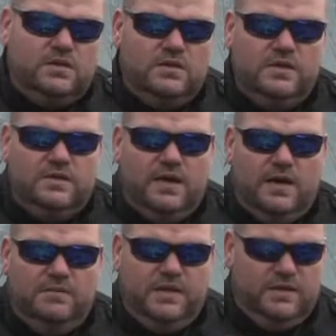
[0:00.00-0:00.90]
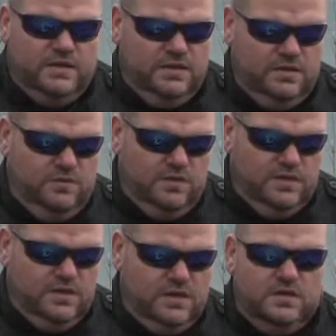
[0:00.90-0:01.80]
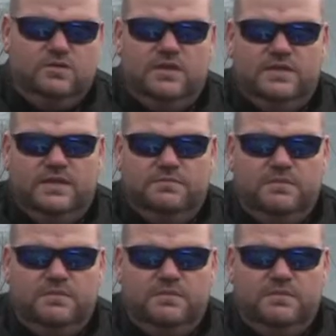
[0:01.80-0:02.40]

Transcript: only tablet with a dual SIM